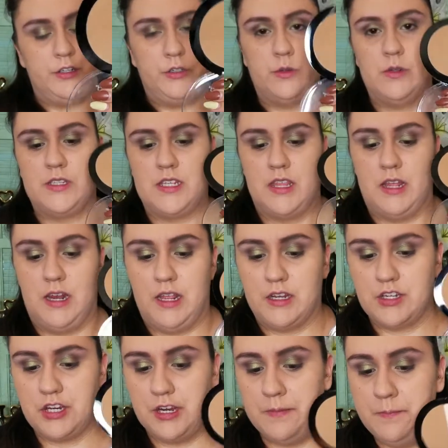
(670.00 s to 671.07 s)
Dulce de
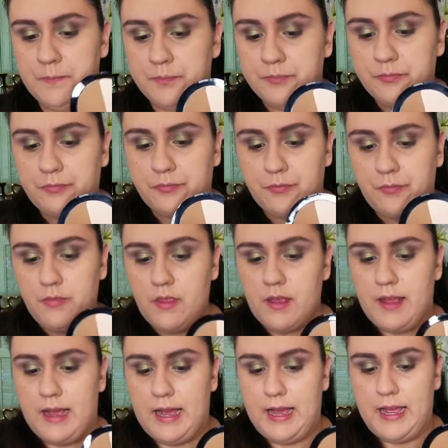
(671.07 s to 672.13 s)
Leche.
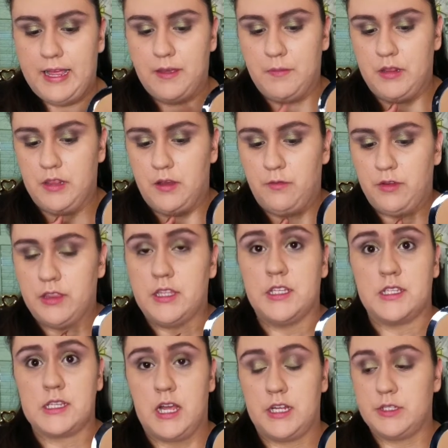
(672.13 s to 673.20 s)
I am in love with
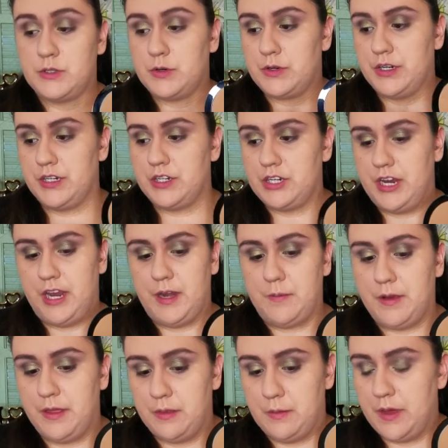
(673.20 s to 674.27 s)
this contouring shade,
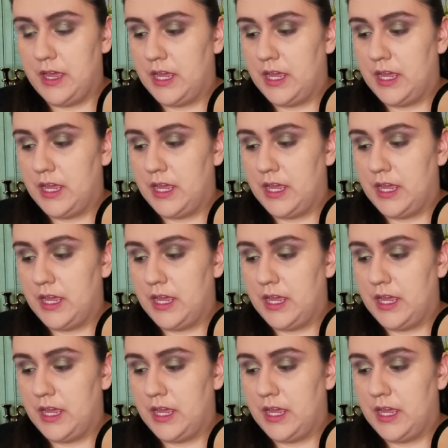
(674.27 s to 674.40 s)
by the way.